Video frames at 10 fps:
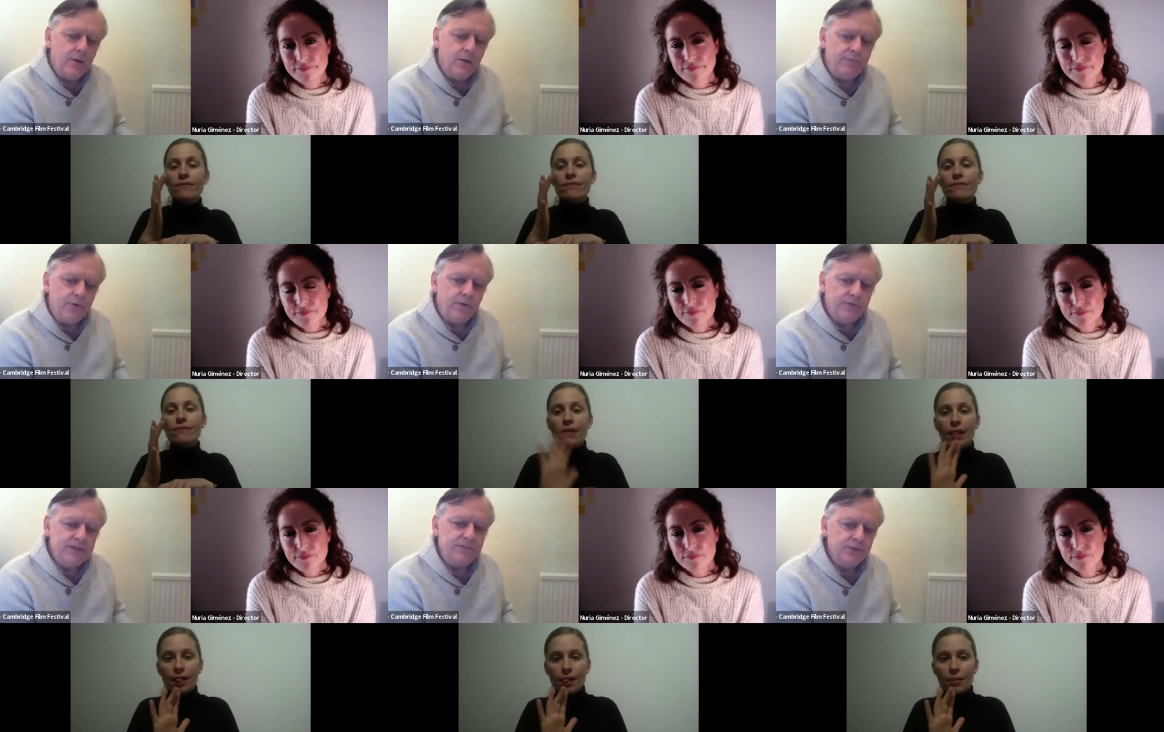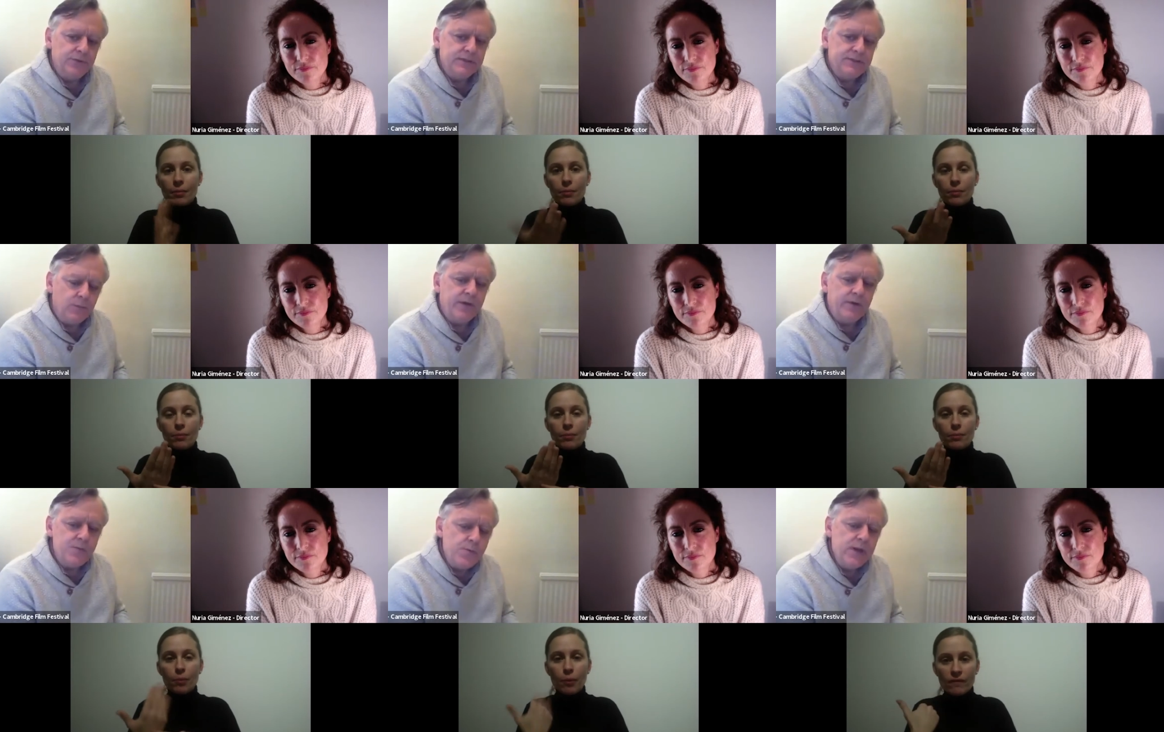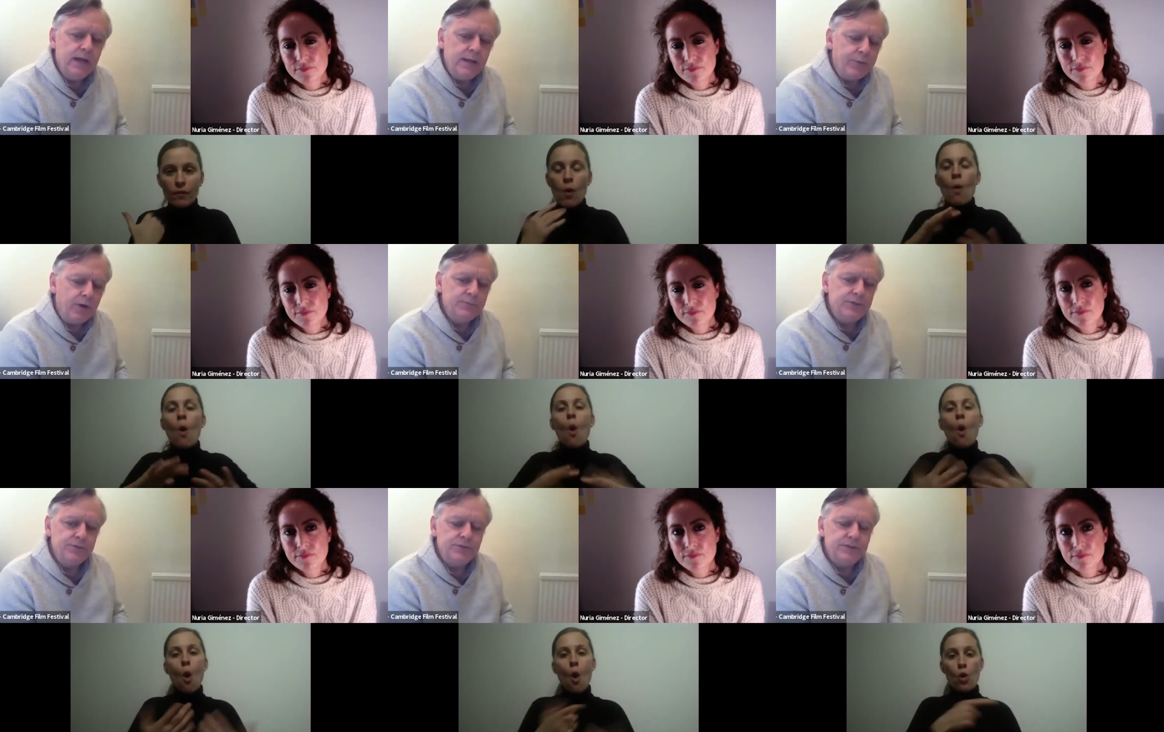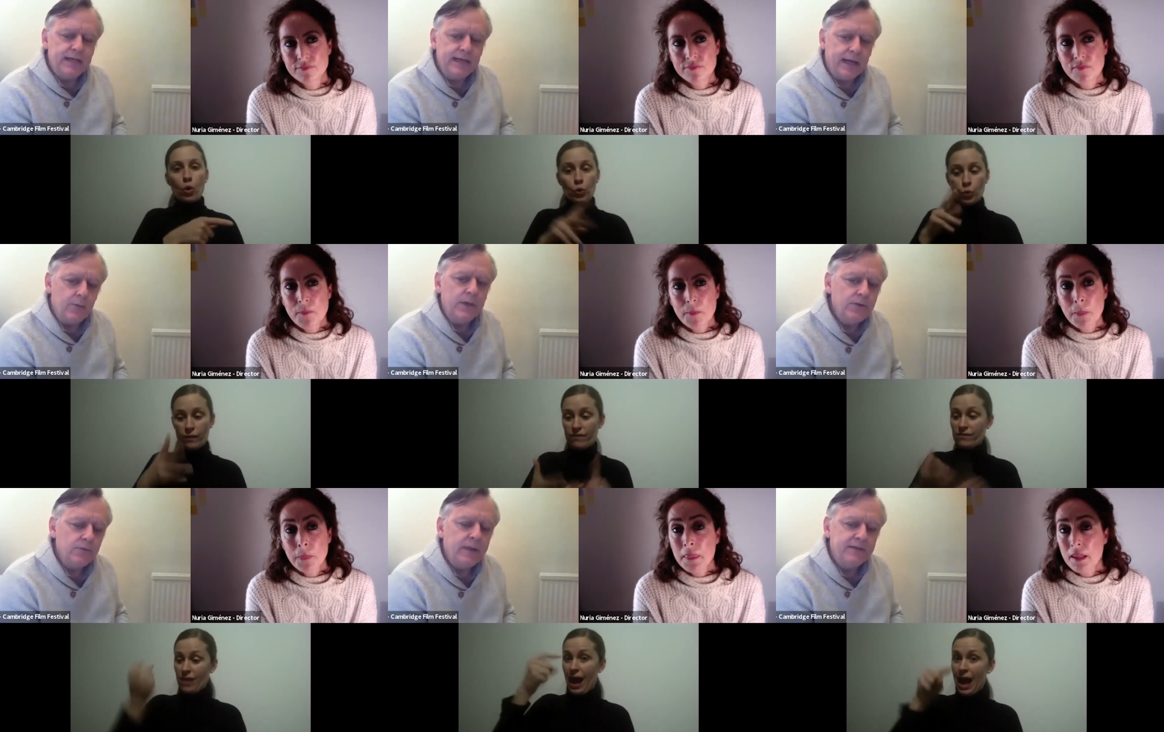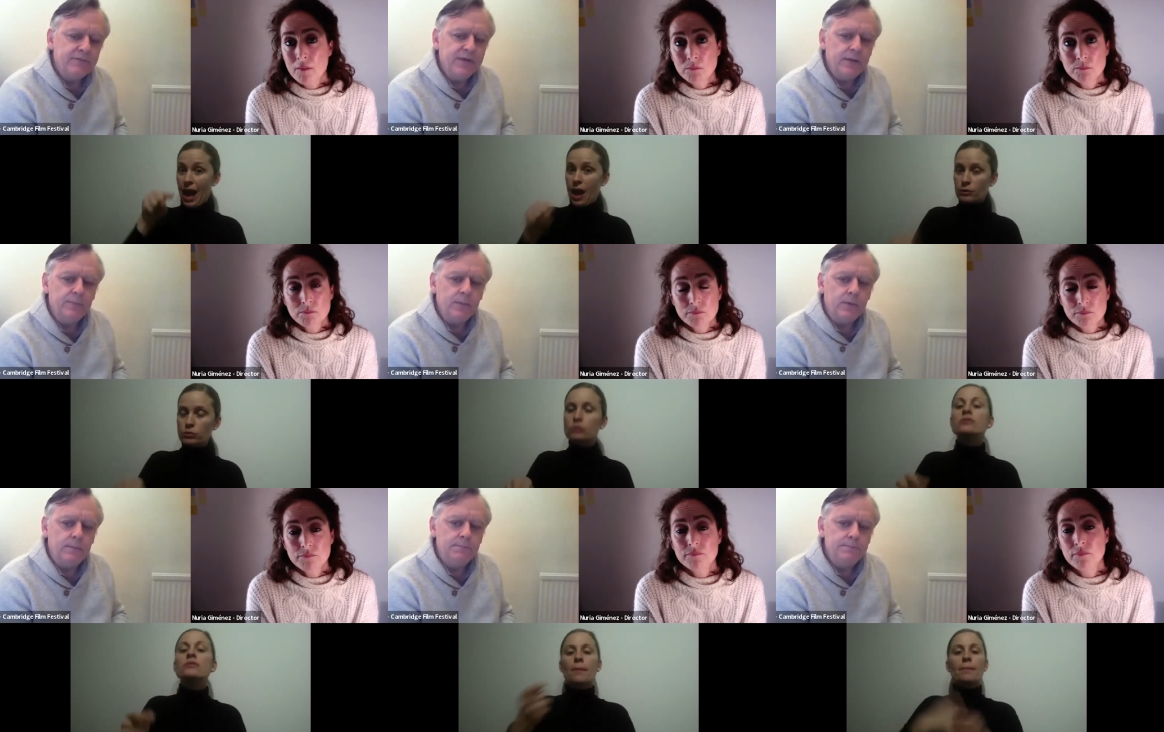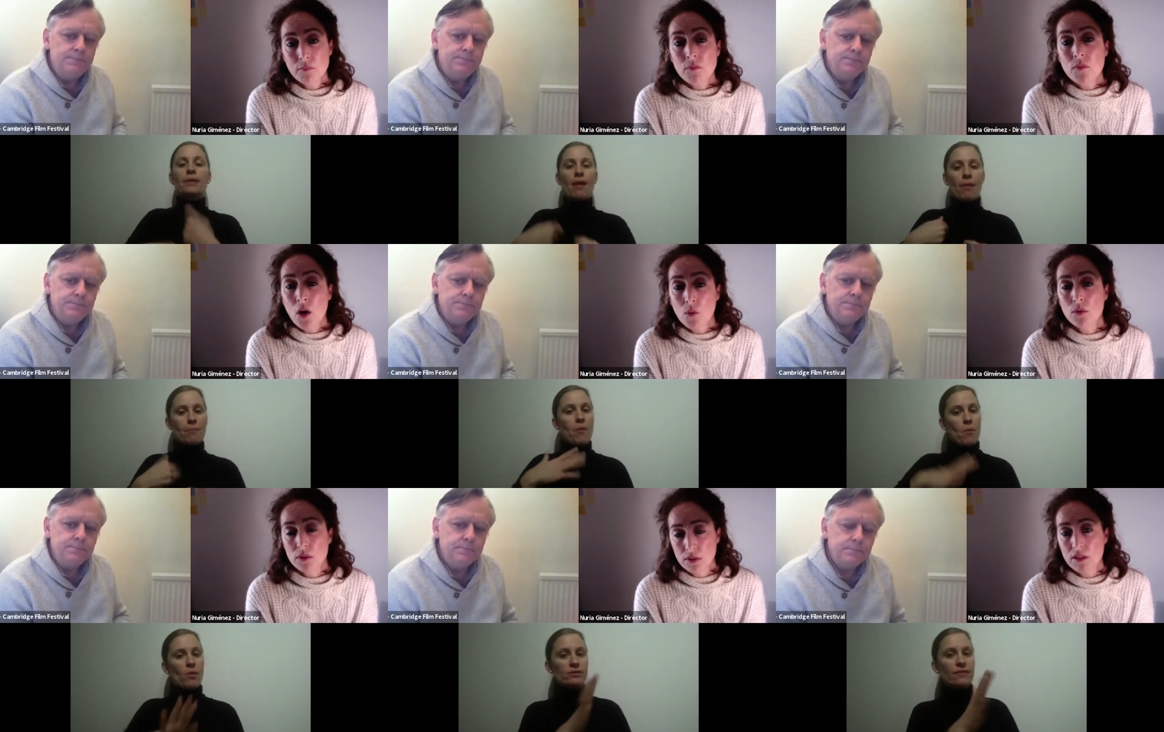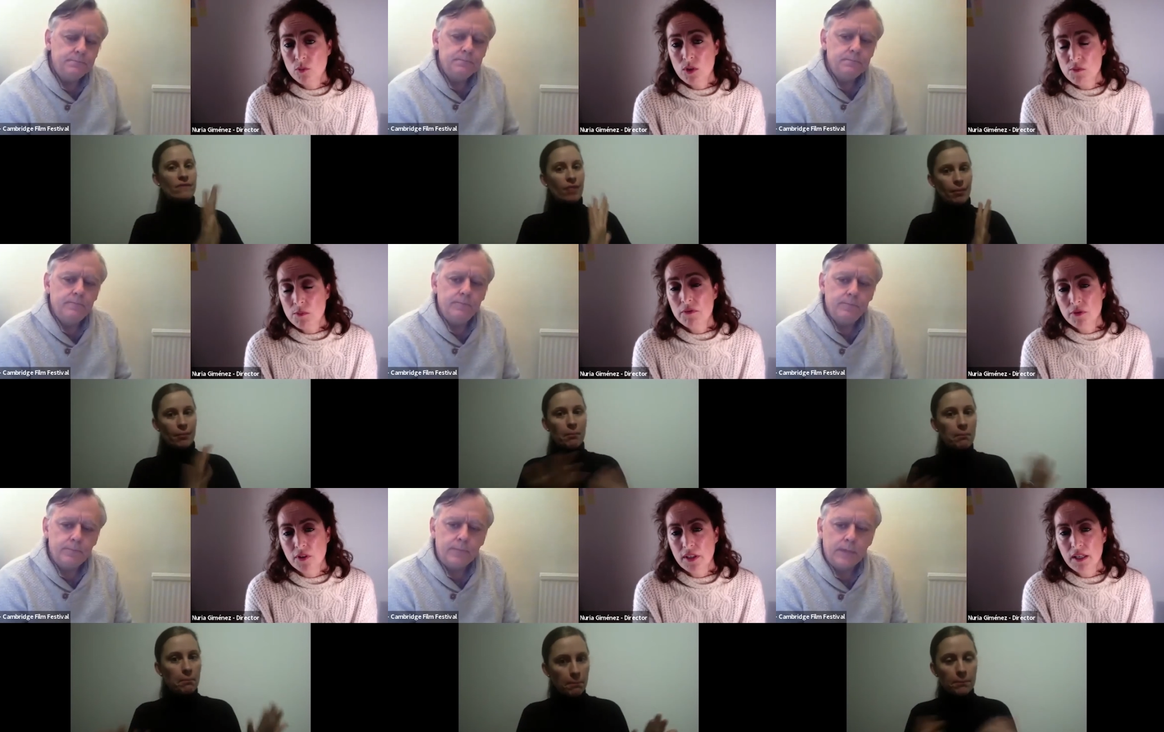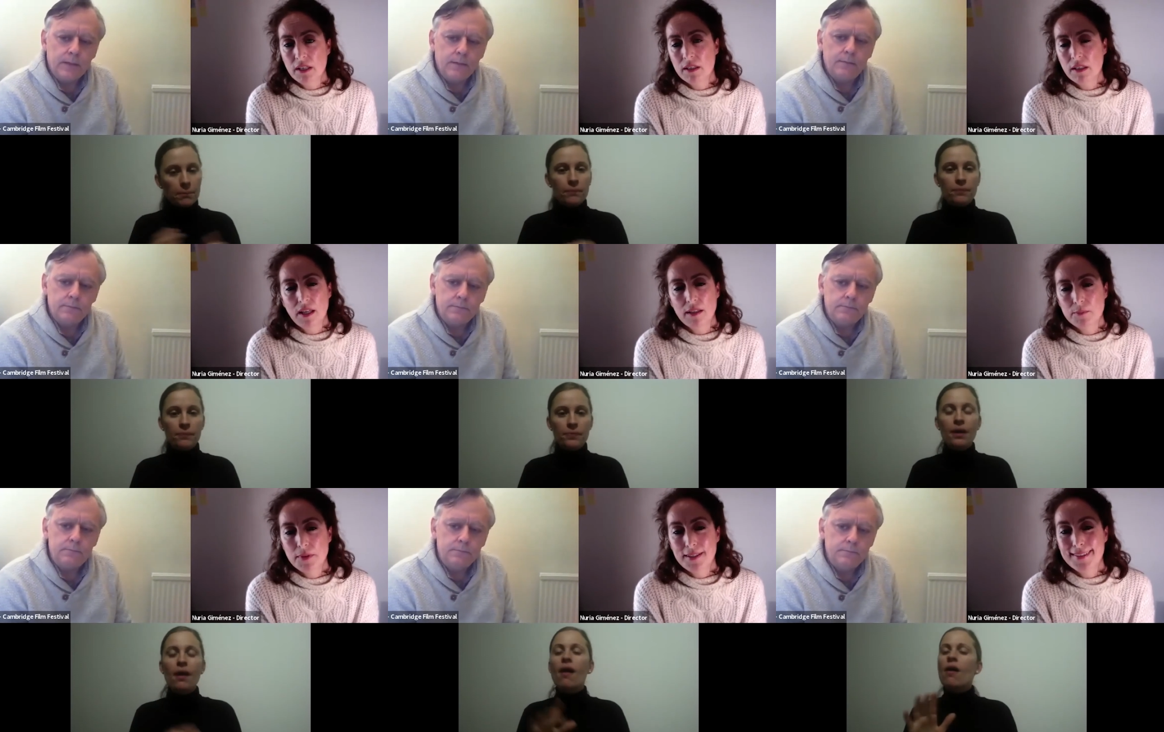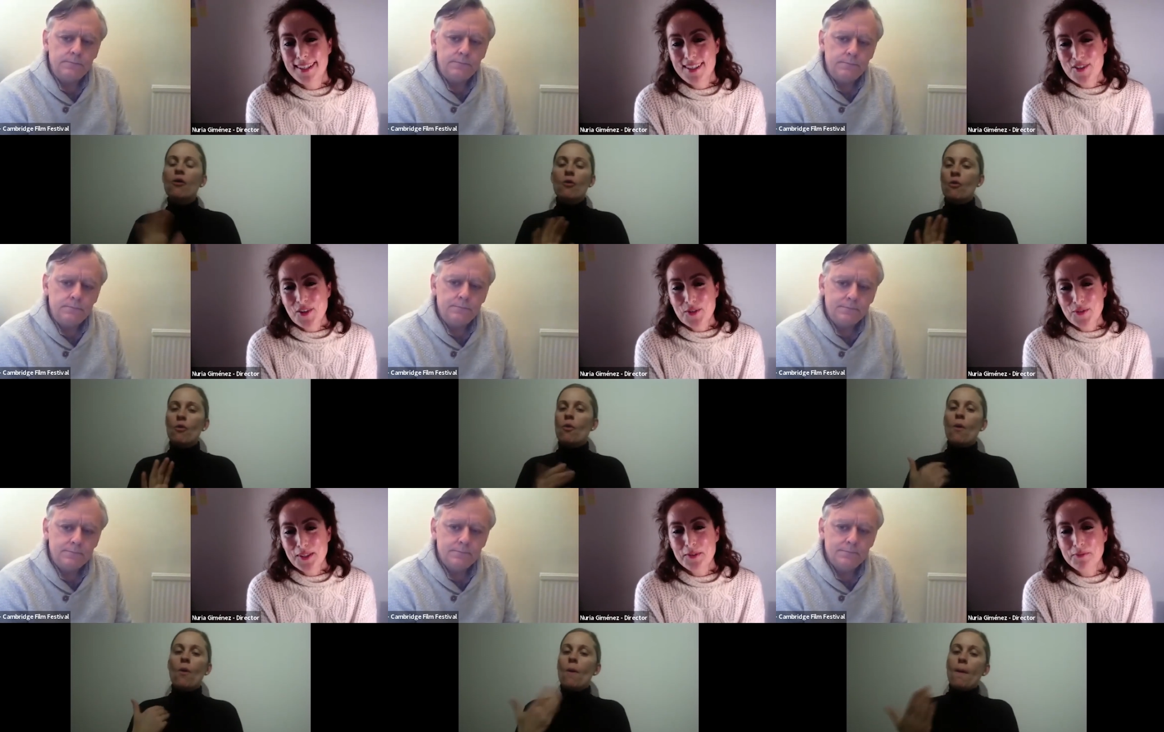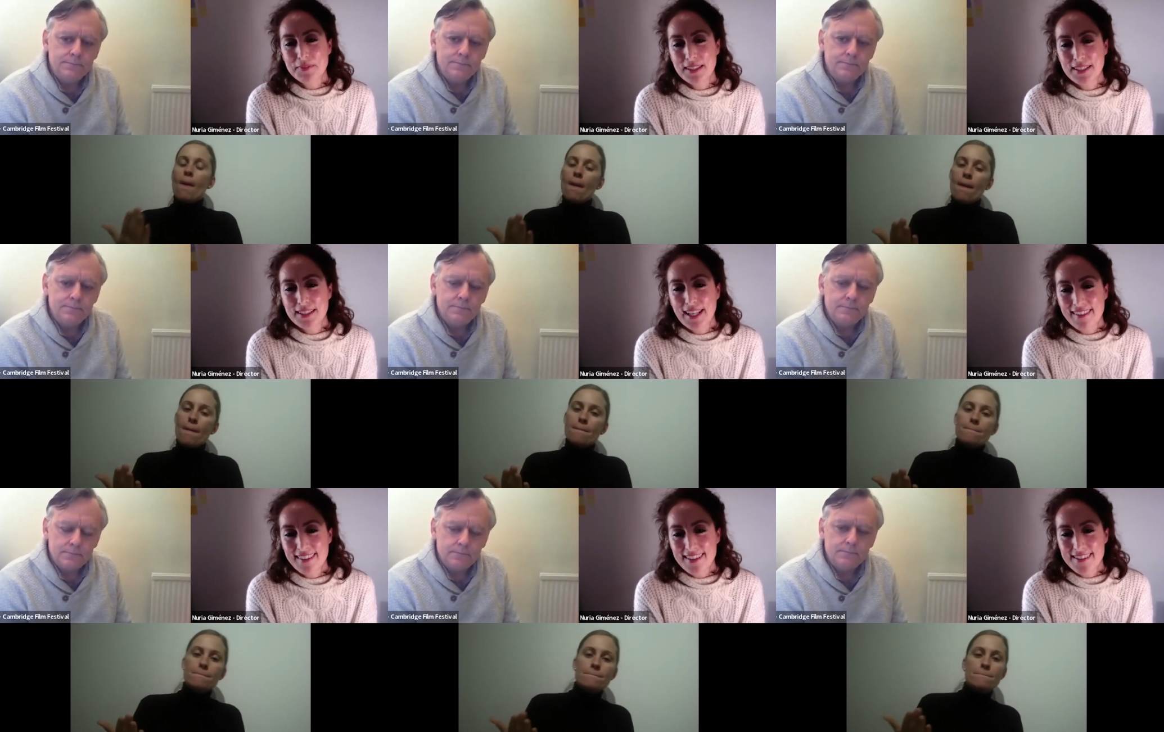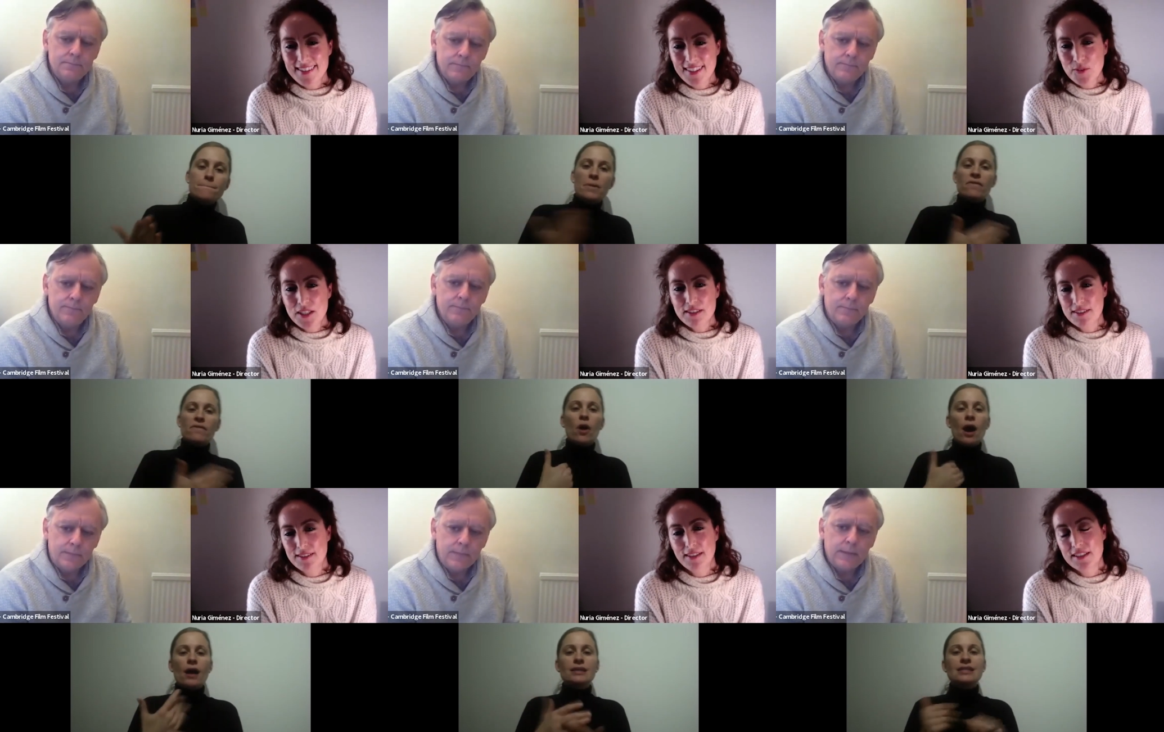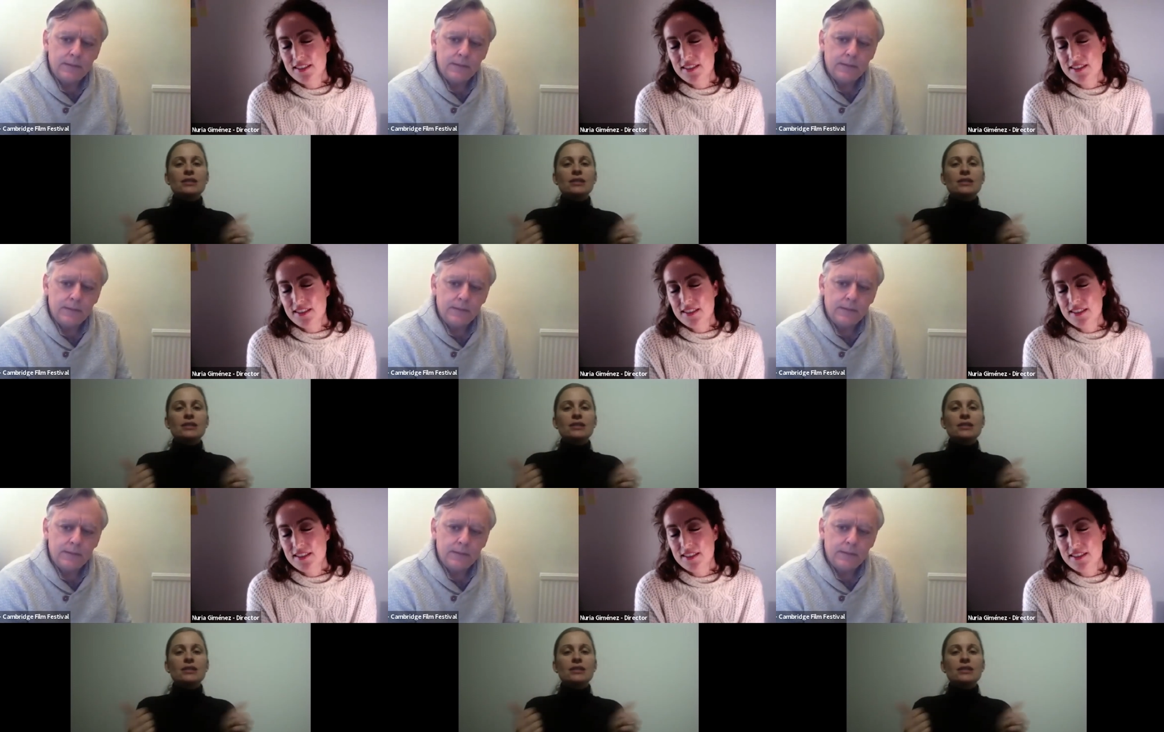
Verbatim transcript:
Speaker 1: of, of this footage what really prompts you to say, I want to make a film?
Speaker 2: No, it was before I, I made a short film in Athens, in Greece,